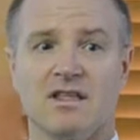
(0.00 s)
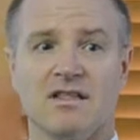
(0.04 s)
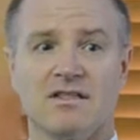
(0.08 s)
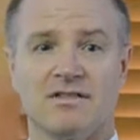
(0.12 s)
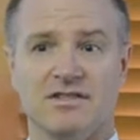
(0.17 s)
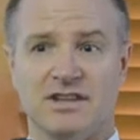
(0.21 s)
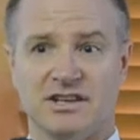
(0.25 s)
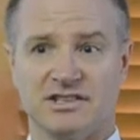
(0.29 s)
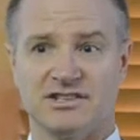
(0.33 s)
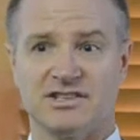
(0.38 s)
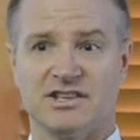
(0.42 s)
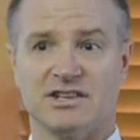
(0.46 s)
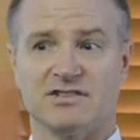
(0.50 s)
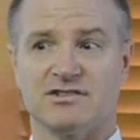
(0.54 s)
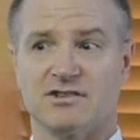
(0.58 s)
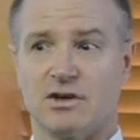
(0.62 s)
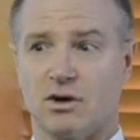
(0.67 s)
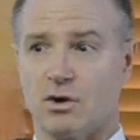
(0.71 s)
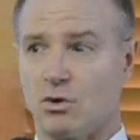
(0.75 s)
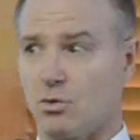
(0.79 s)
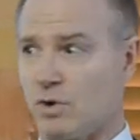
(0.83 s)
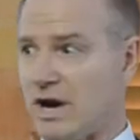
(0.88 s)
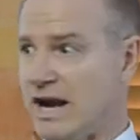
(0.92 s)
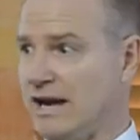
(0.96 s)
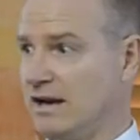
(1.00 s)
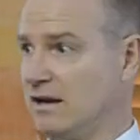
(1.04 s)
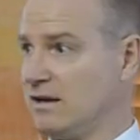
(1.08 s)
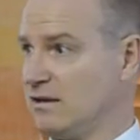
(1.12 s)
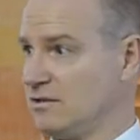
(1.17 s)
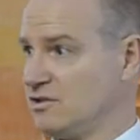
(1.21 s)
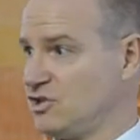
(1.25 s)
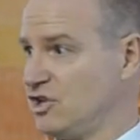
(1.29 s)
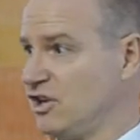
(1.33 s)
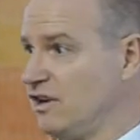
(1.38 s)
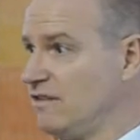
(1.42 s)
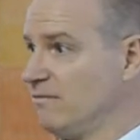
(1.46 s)
This is a great
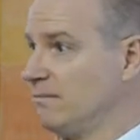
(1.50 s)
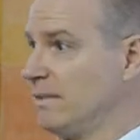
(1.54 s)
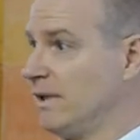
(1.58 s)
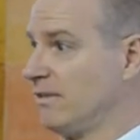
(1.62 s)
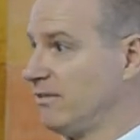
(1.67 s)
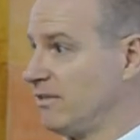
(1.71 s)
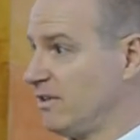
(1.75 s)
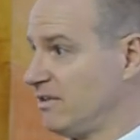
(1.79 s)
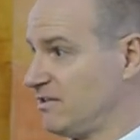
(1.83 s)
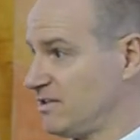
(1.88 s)
achievement.